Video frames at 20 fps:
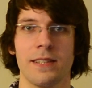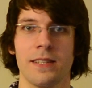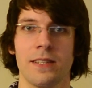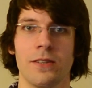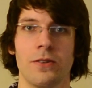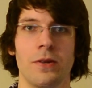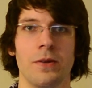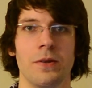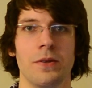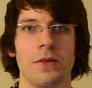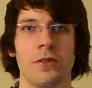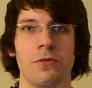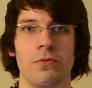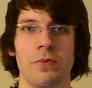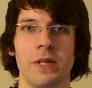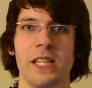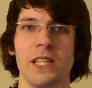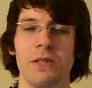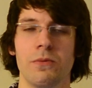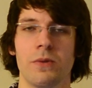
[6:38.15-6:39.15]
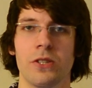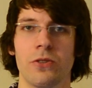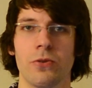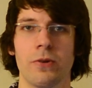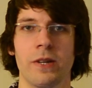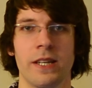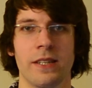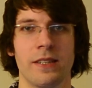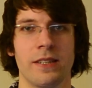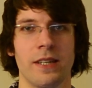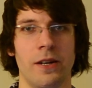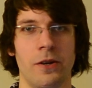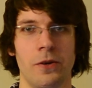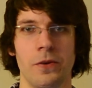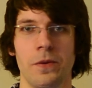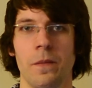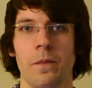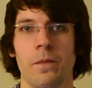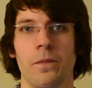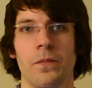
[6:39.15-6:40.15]
So you really want to cut
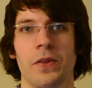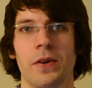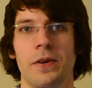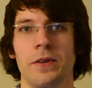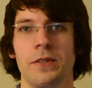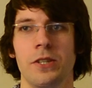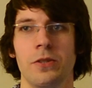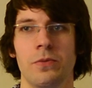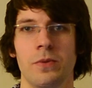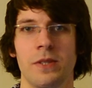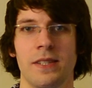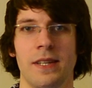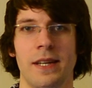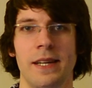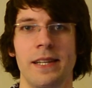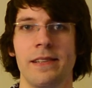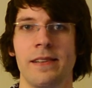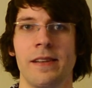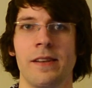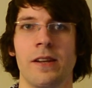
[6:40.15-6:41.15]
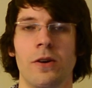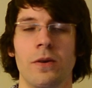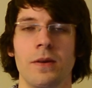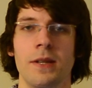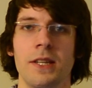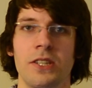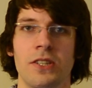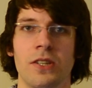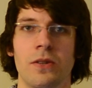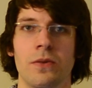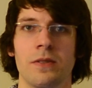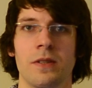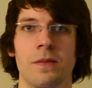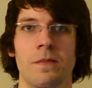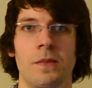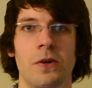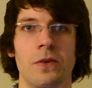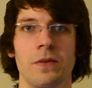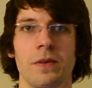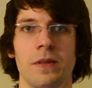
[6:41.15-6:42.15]
down on your results and only show the
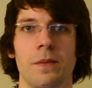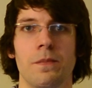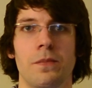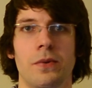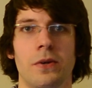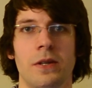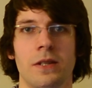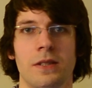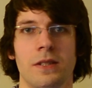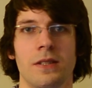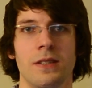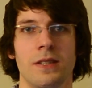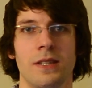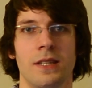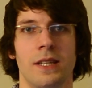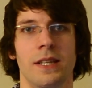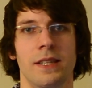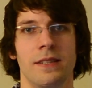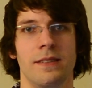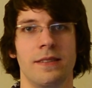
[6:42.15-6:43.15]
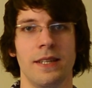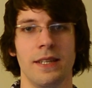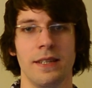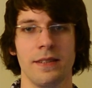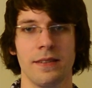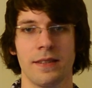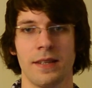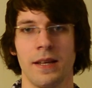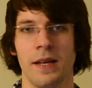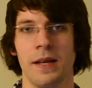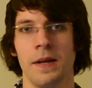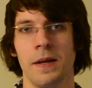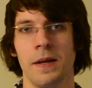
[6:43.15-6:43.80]
most important key things.